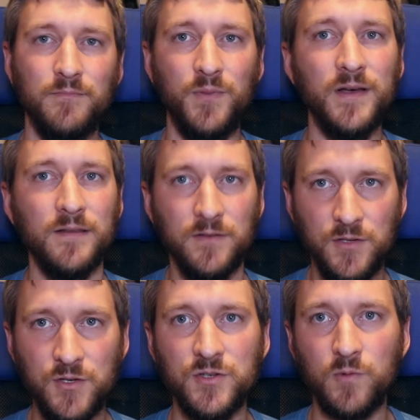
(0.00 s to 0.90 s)
But
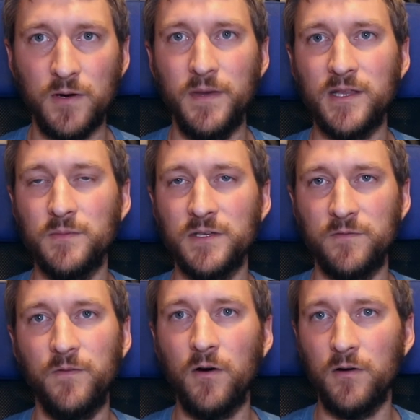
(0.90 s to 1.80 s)
you just want to make them as
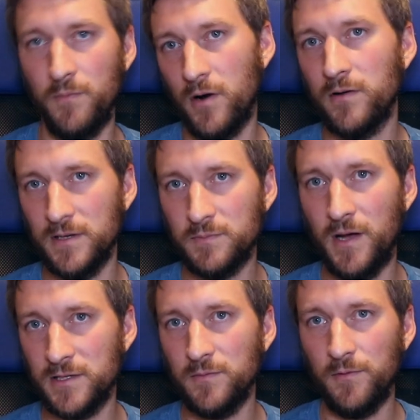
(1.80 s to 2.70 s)
far apart as
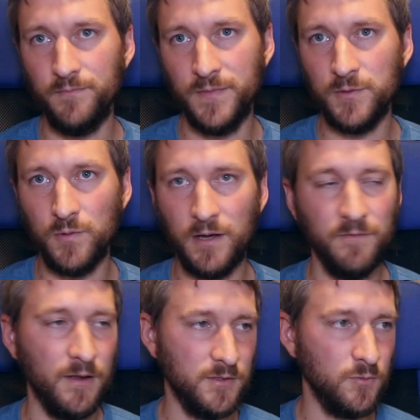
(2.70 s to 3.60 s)
possible, is what I
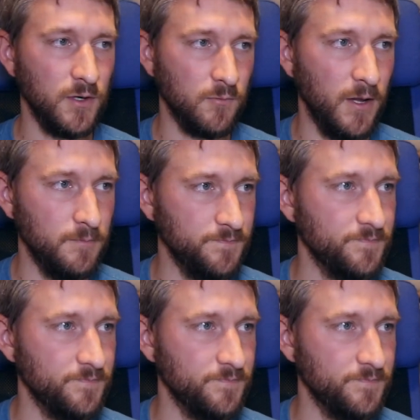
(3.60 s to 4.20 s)
found to work well.